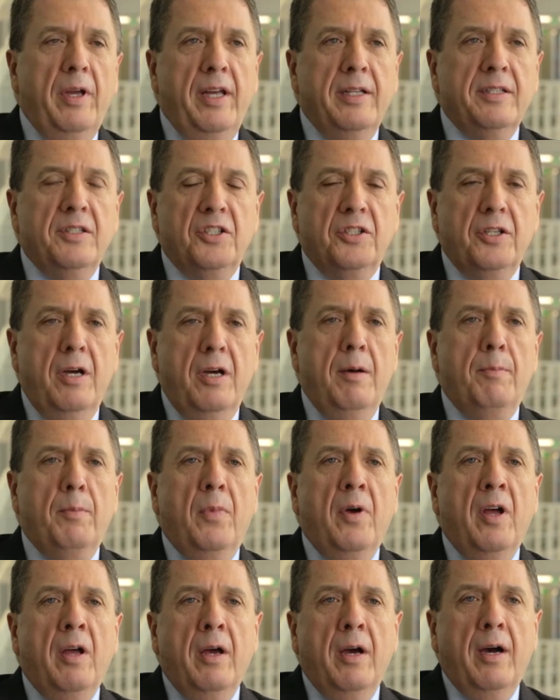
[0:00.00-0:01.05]
In
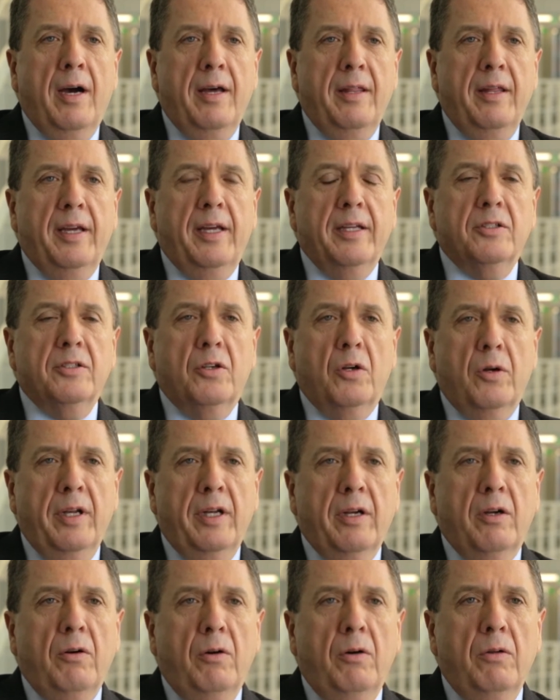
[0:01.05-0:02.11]
sum, I think it's
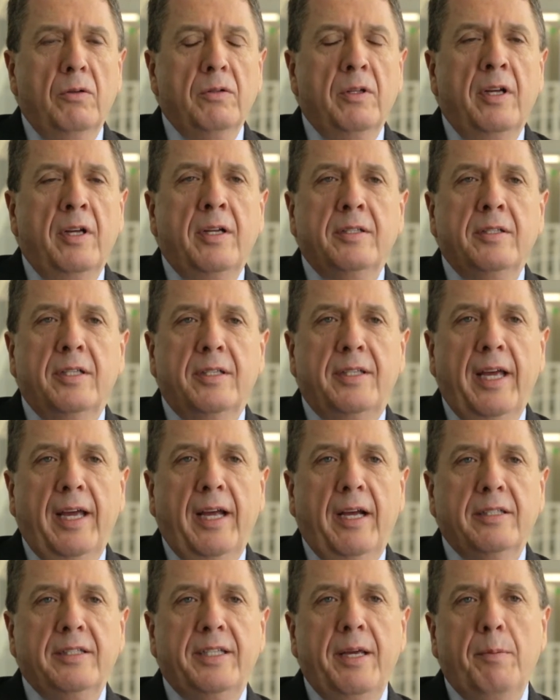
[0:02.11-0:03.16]
critical to
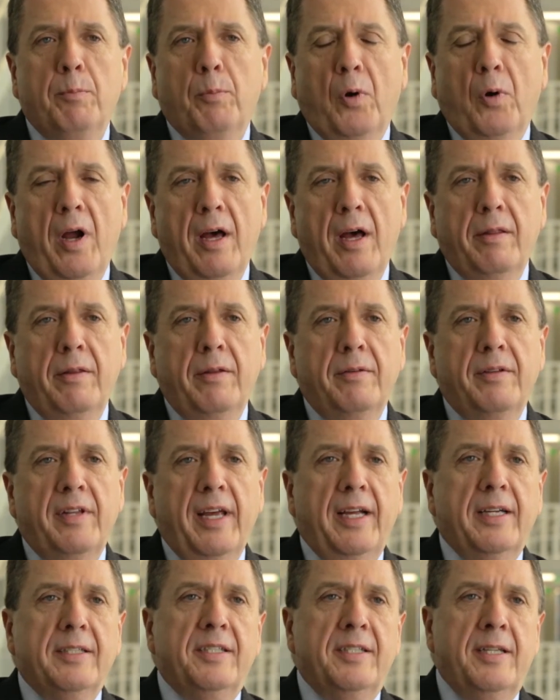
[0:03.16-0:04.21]
take a deep breath,
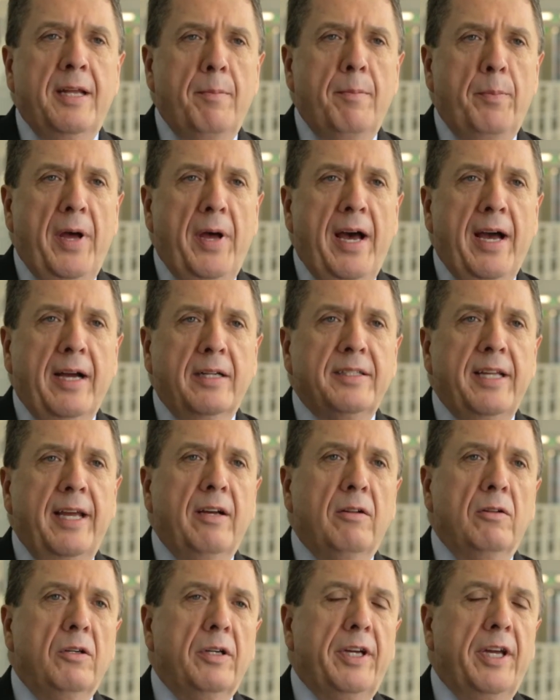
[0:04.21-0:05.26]
take a step back,
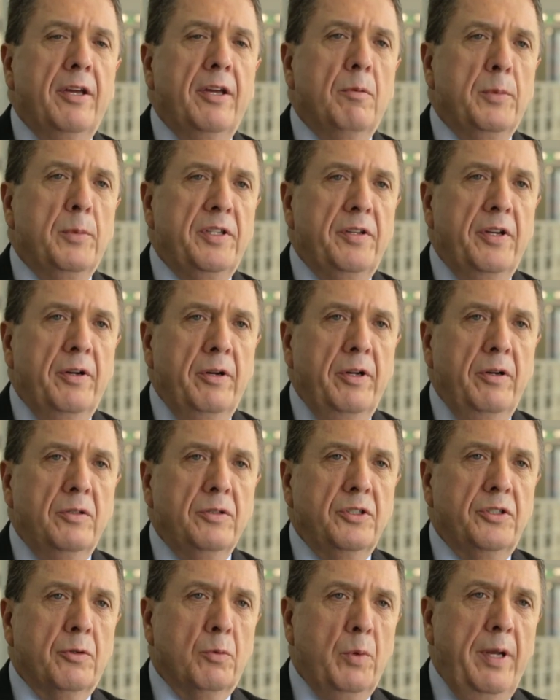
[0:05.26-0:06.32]
take a look at your
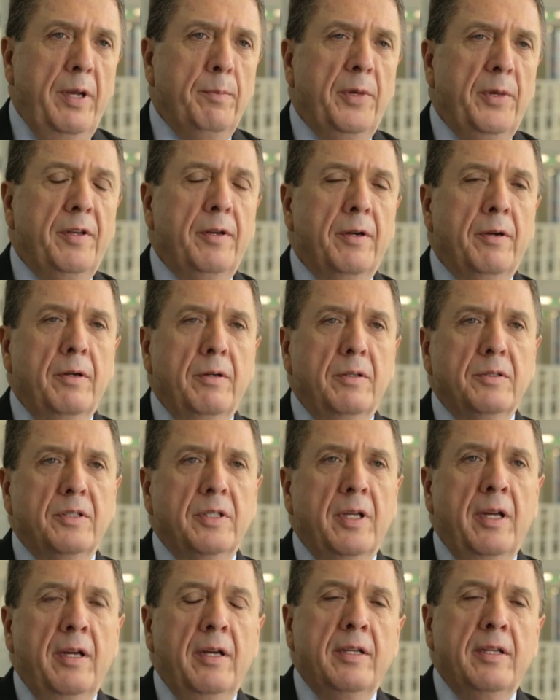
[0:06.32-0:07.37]
materials, your written materials,
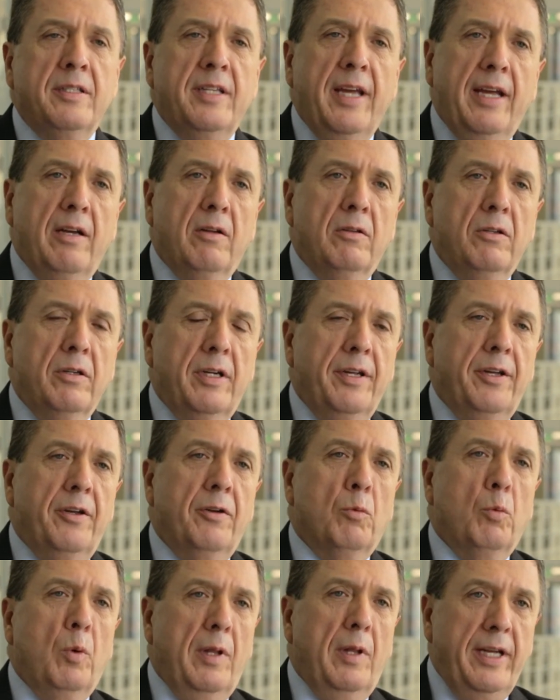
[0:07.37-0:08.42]
take a look at
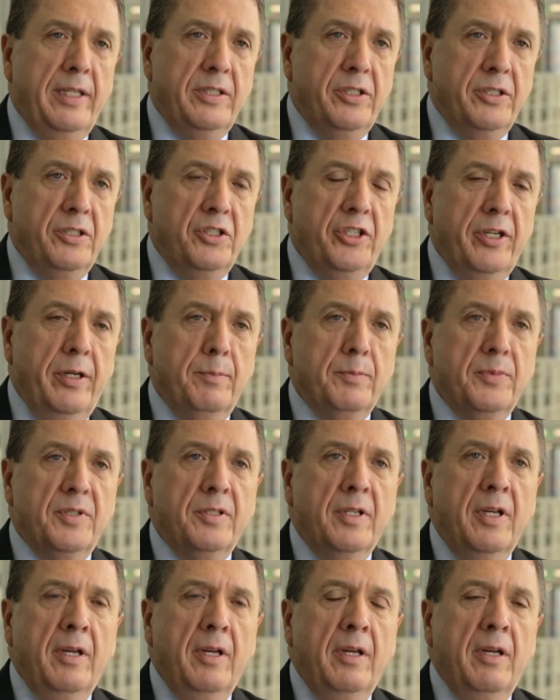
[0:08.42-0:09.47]
your
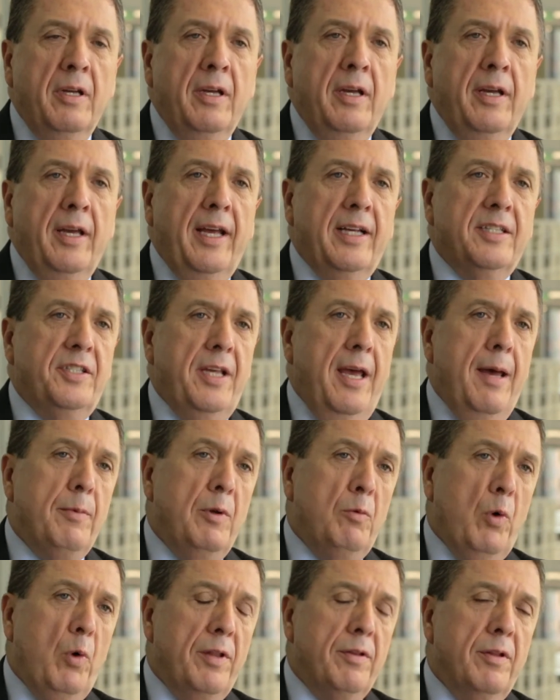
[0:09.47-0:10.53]
relationships,
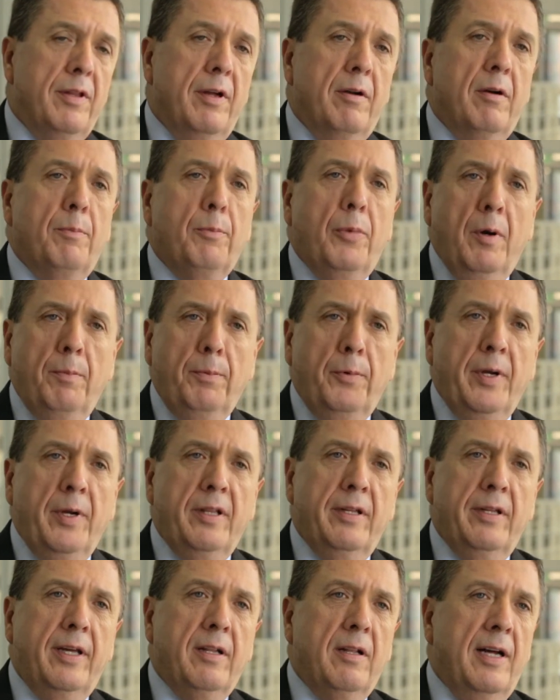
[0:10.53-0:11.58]
examine whether they're
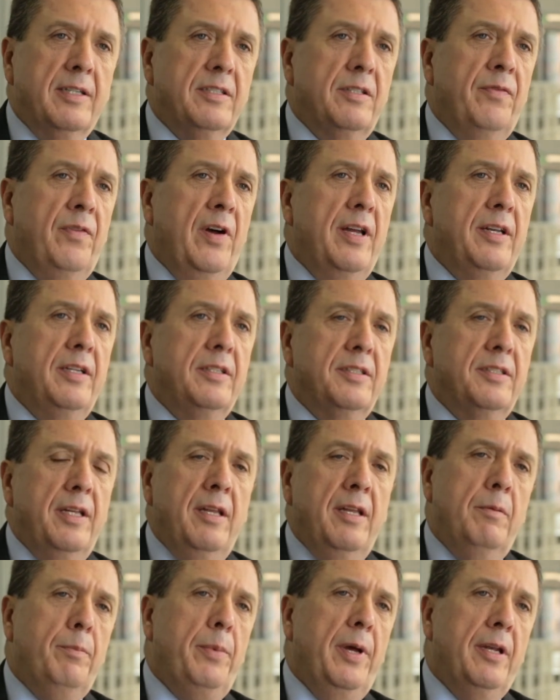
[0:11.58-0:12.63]
appropriately classified as
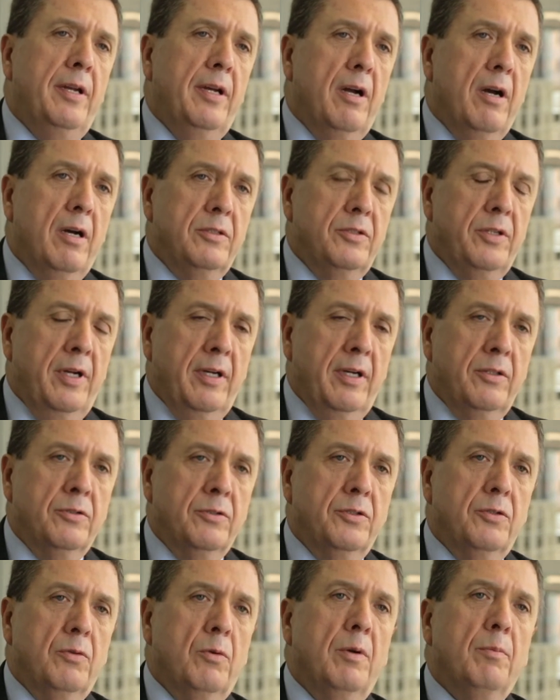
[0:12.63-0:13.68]
independent
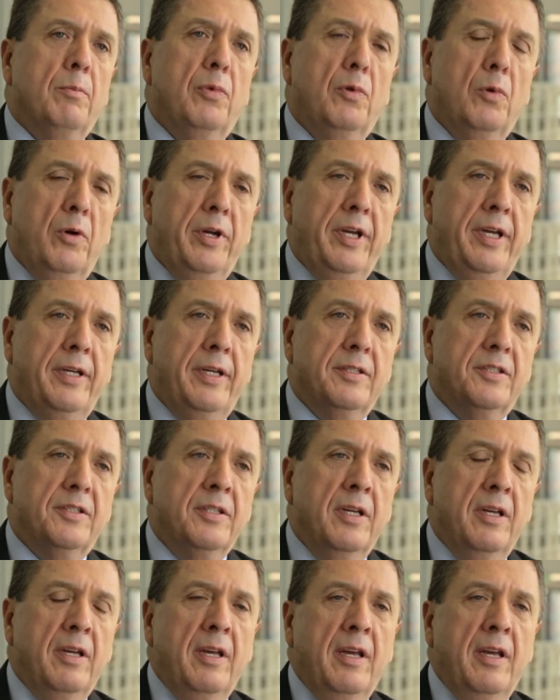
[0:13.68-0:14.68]
contractors or employees.